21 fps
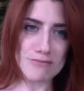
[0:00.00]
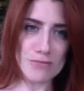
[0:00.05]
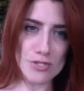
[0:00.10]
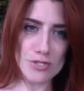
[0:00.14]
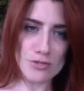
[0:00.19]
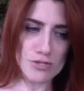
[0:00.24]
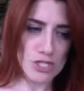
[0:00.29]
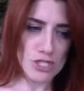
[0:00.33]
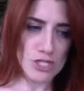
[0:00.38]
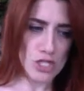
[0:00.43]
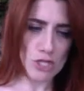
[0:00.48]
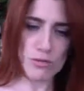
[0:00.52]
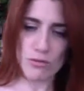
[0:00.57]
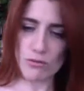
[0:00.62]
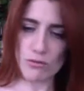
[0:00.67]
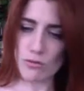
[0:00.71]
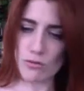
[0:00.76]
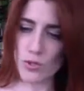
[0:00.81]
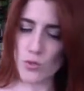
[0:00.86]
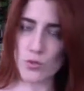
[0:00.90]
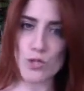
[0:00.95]
two
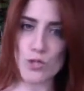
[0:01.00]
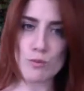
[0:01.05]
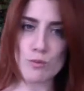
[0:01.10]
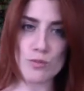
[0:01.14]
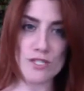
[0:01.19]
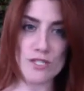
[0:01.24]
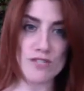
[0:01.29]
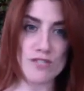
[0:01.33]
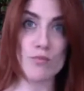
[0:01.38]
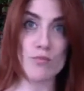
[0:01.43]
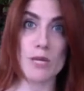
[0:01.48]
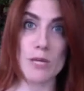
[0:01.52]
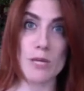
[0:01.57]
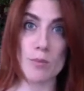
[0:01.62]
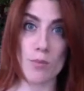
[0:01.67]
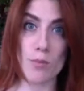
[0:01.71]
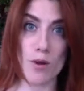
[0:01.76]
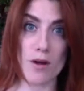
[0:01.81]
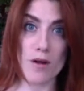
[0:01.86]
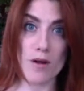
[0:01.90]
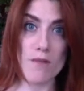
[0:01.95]
groups of
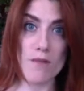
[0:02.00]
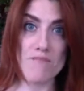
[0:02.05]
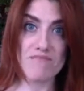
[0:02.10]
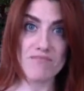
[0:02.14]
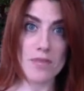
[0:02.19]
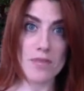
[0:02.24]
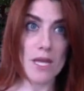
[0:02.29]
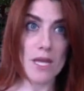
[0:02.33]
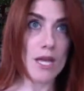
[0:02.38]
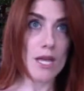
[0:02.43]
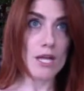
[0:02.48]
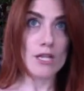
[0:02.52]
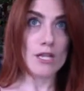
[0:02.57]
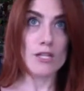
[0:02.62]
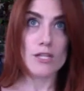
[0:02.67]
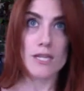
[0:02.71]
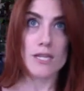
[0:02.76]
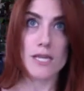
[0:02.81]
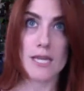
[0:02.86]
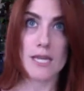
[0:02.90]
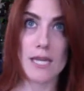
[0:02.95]
people
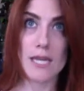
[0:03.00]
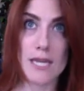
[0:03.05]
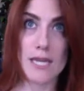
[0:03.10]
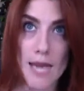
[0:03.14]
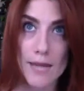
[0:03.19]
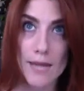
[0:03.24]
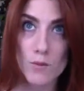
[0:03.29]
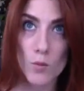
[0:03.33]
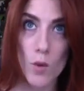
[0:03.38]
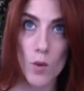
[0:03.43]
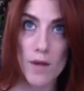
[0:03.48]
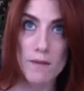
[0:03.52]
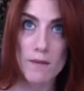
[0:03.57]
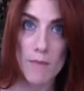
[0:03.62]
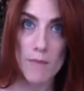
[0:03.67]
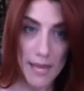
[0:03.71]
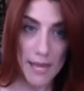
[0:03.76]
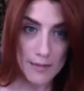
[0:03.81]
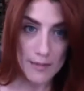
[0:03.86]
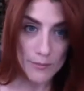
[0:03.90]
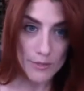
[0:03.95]
looking at one
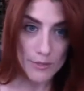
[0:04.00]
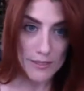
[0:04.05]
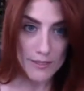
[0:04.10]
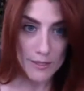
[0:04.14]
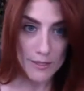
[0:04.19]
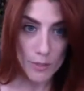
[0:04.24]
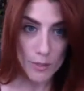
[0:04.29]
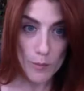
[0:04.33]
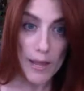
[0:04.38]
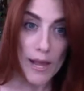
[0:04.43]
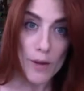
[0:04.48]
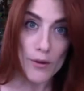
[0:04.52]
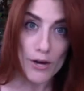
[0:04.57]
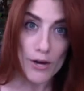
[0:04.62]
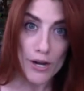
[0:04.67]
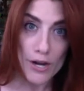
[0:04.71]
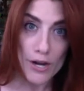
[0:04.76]
man in political power